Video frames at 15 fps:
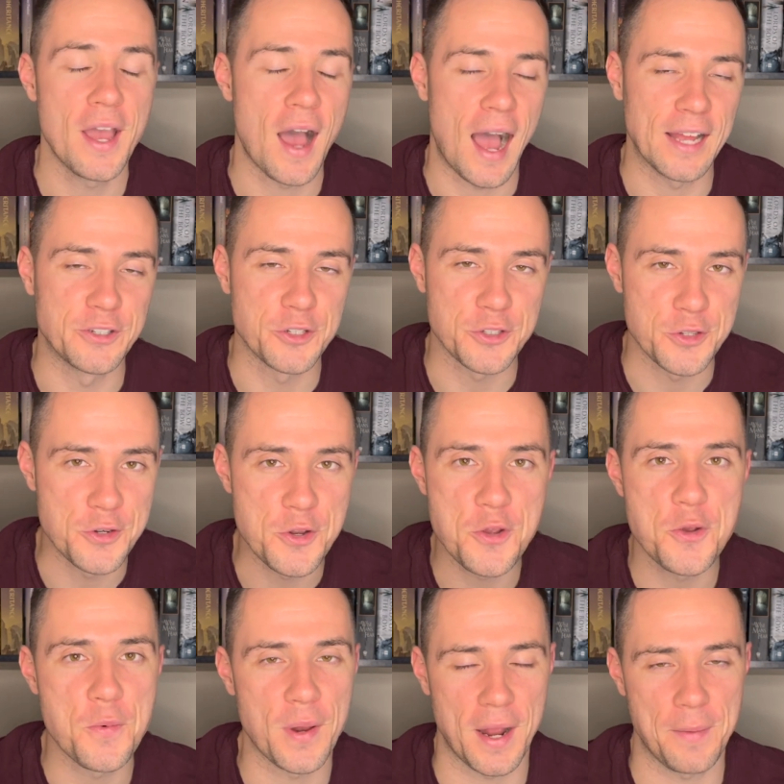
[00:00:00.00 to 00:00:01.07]
I just
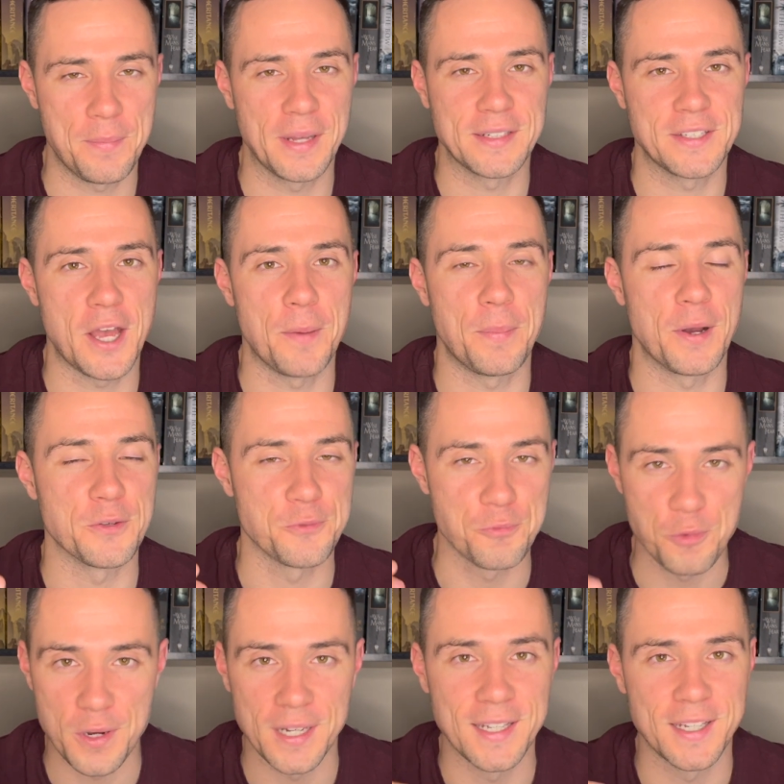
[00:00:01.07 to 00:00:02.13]
knew when I picked it up, I was
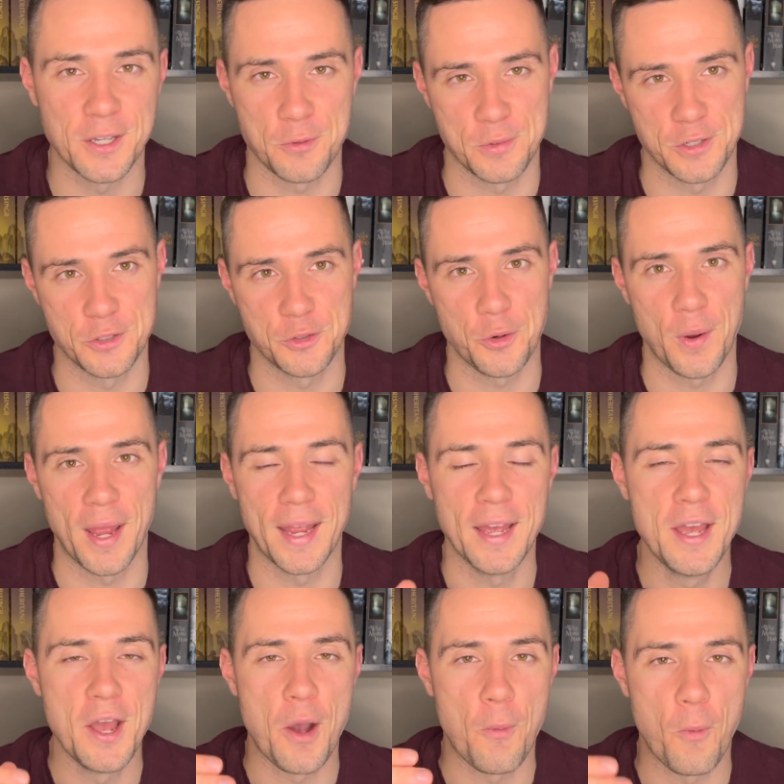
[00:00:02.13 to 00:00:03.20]
really going to enjoy
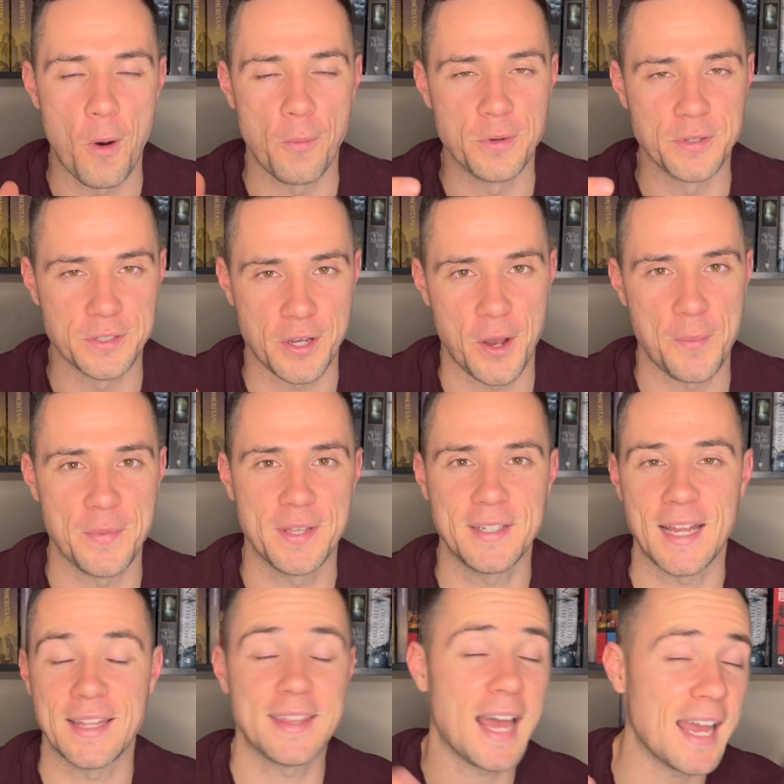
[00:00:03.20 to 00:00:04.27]
what was coming.
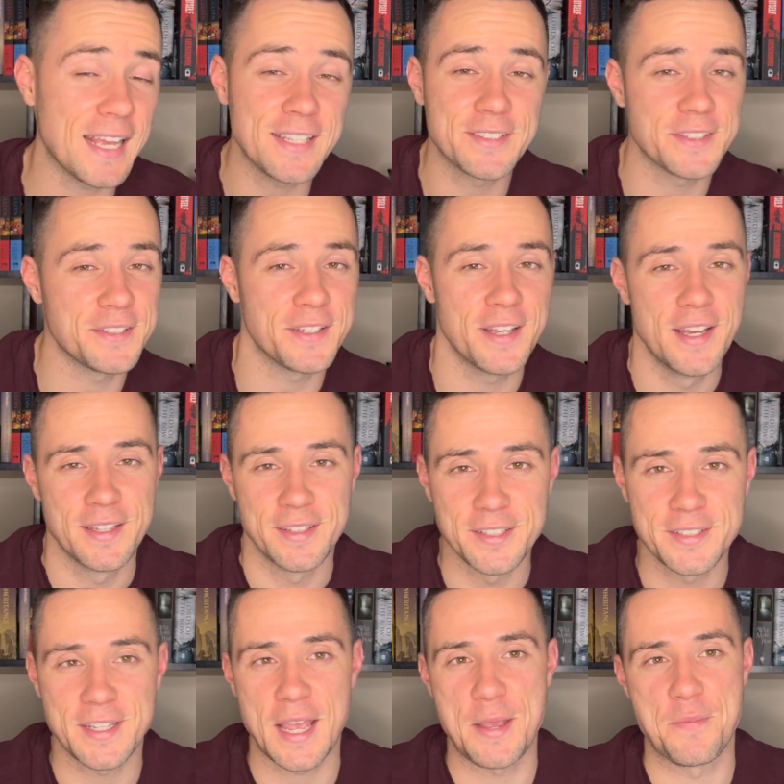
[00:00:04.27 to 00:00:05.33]
And that isn't the
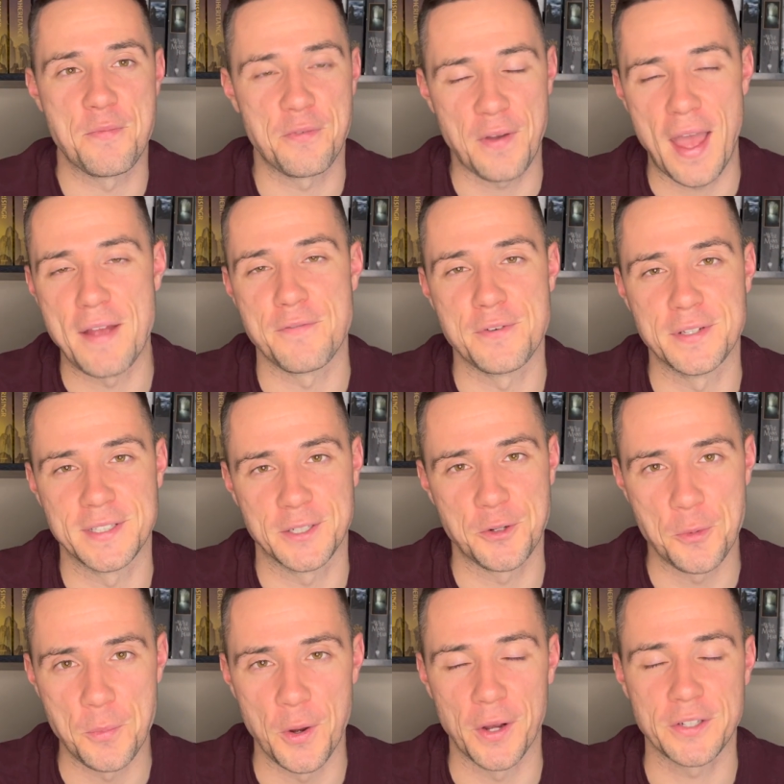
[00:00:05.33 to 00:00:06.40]
same for every single
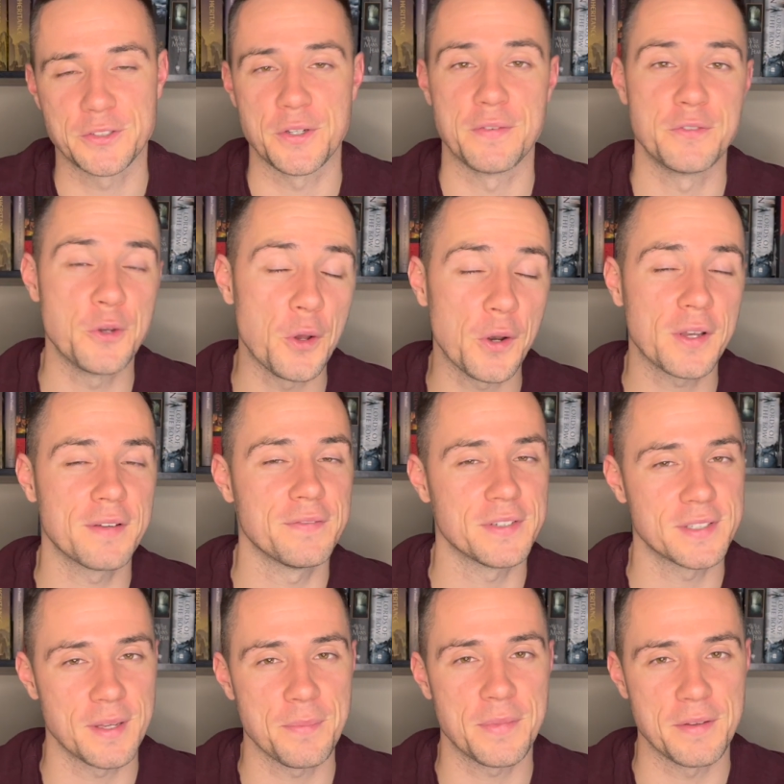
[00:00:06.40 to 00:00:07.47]
book. So if you're looking for
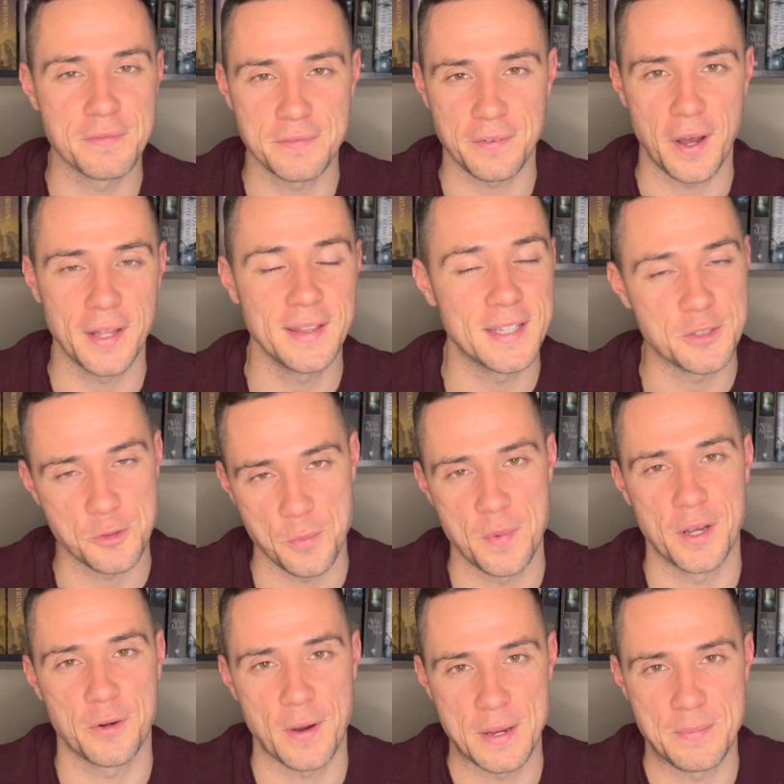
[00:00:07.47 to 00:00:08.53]
something fun, this would be a
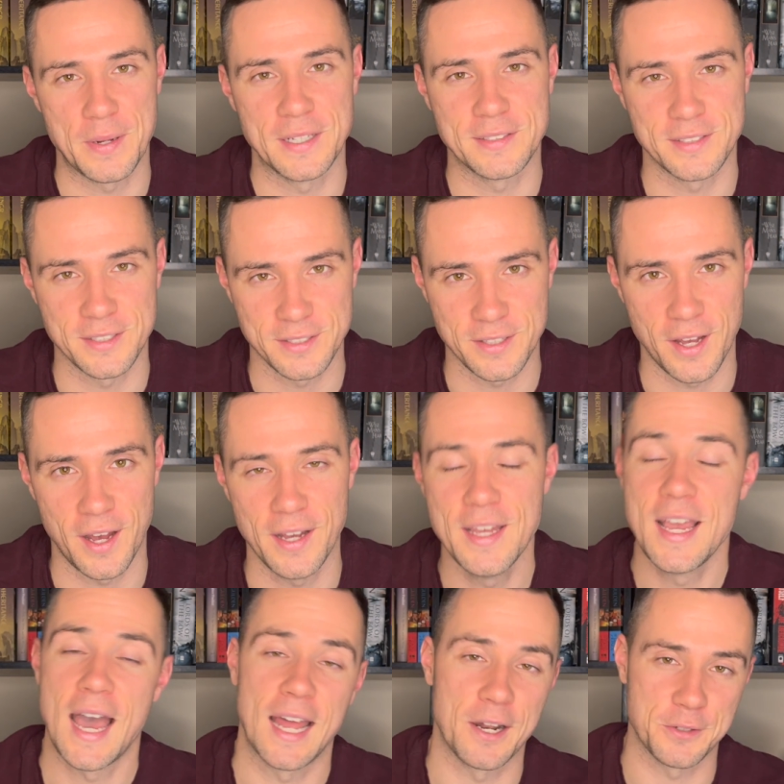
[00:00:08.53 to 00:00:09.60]
great place to start.
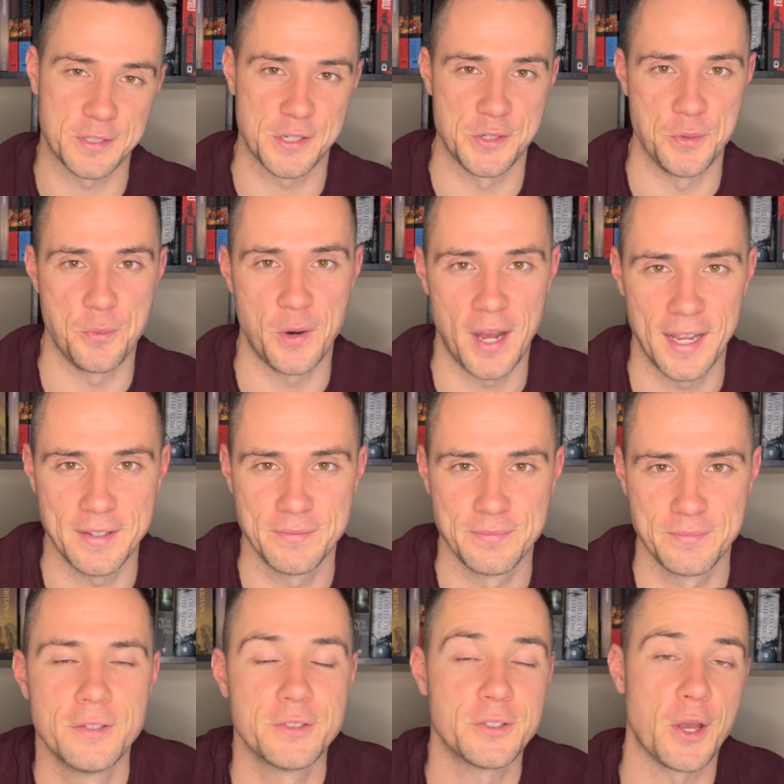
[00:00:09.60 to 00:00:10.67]
And I'll tell you why.
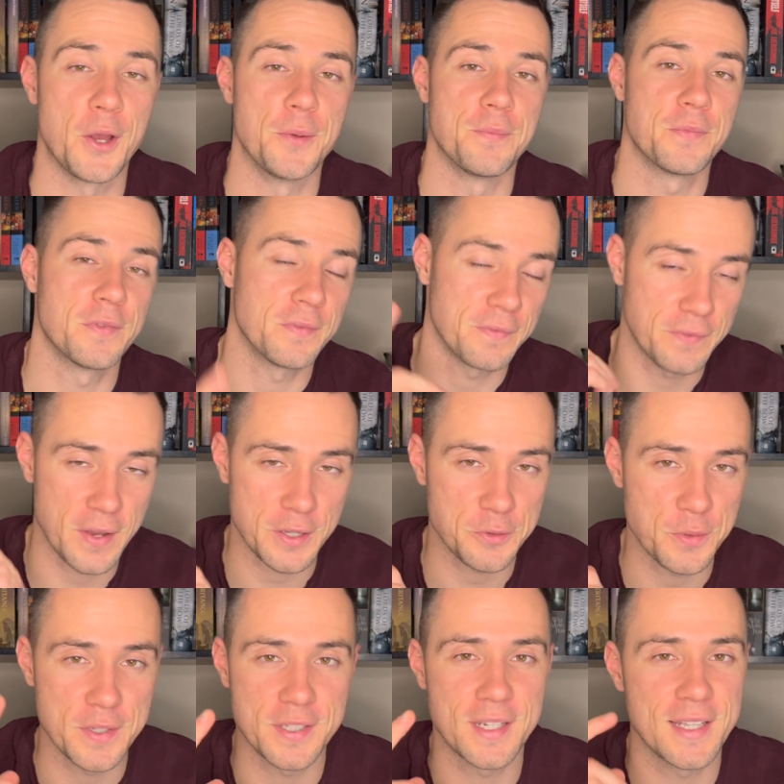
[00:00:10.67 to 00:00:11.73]
So first
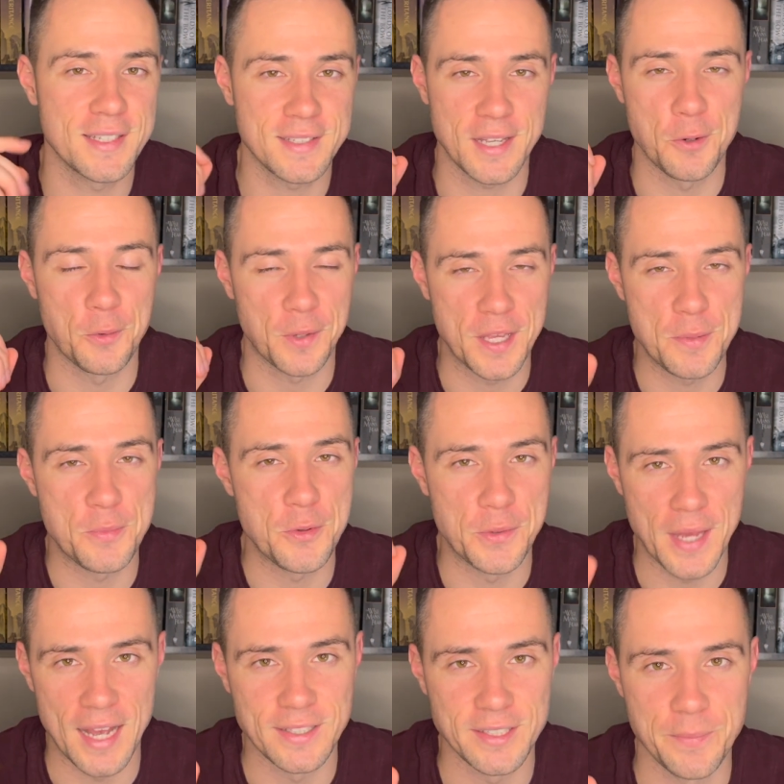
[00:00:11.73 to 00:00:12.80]
reason is it will keep you
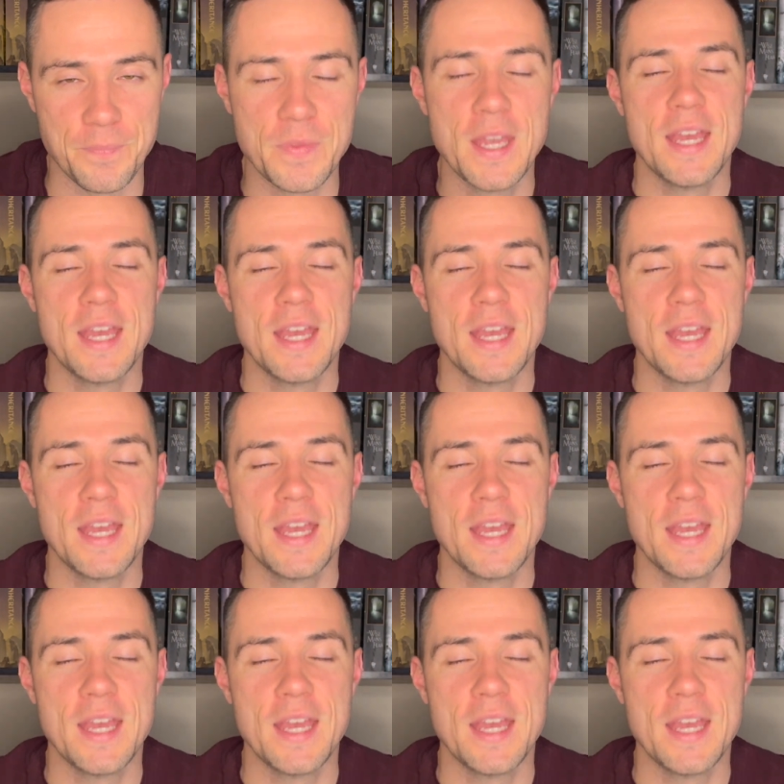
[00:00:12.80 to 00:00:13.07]
guessing.